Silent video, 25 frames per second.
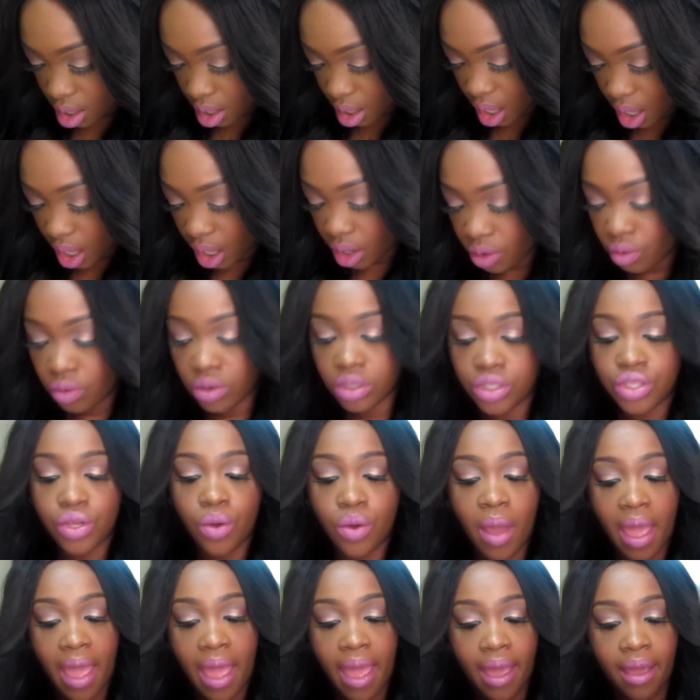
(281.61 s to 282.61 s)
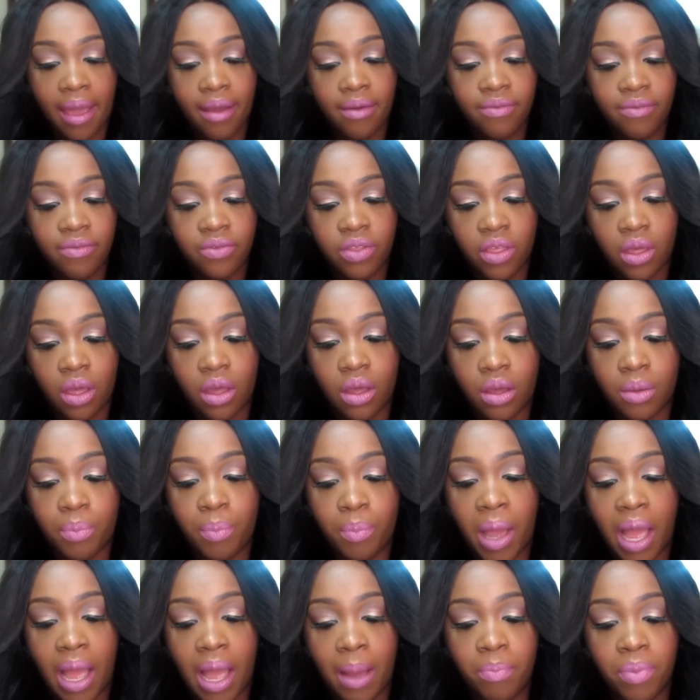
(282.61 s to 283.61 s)
I also have the
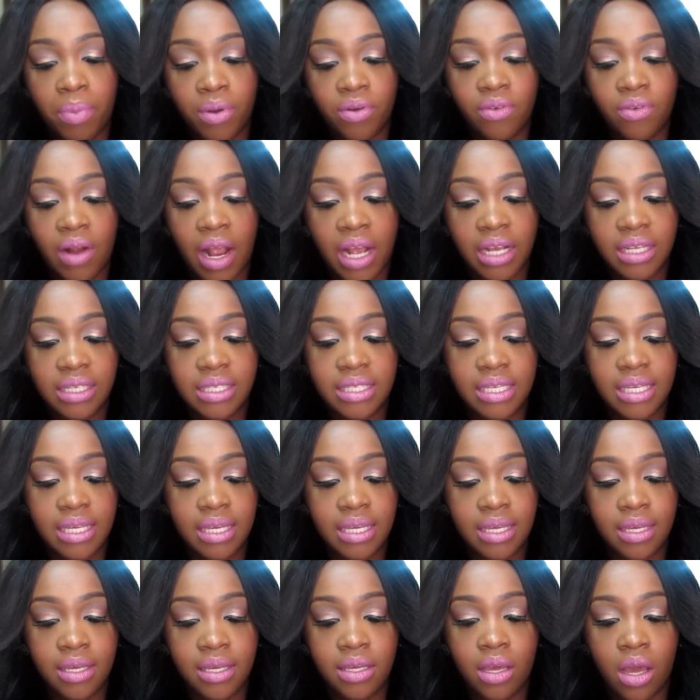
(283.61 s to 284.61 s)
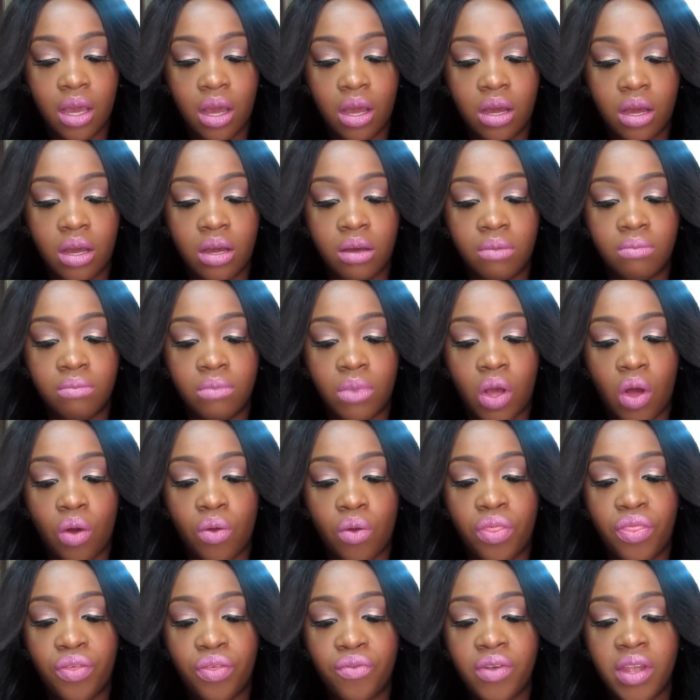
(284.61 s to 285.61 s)
Paparazzi um,
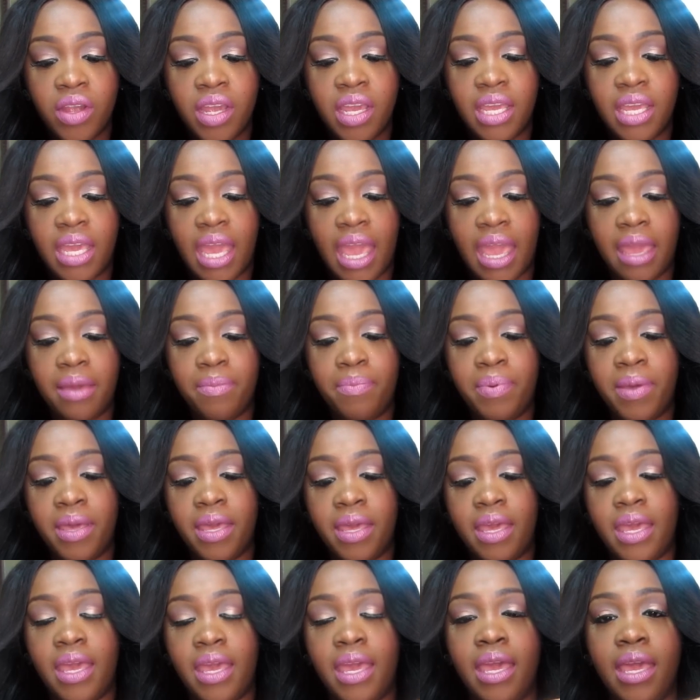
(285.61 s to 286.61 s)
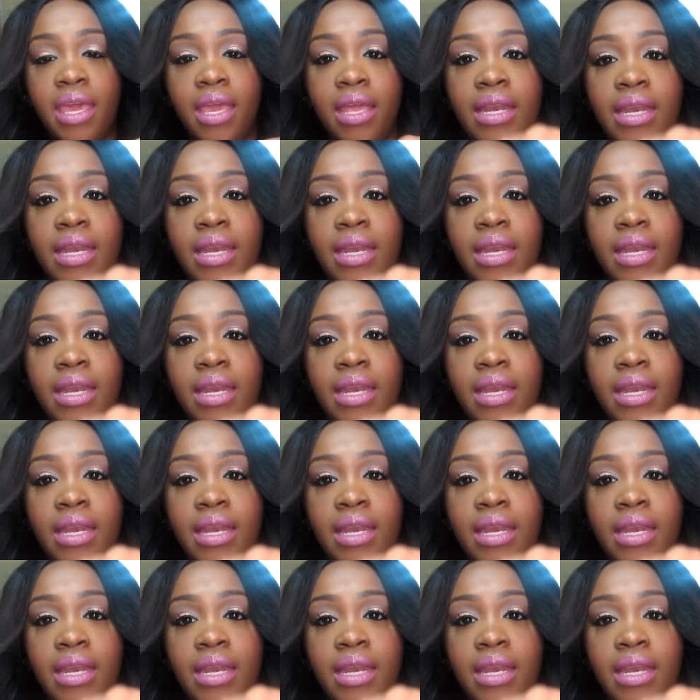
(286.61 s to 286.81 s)
oh three K P E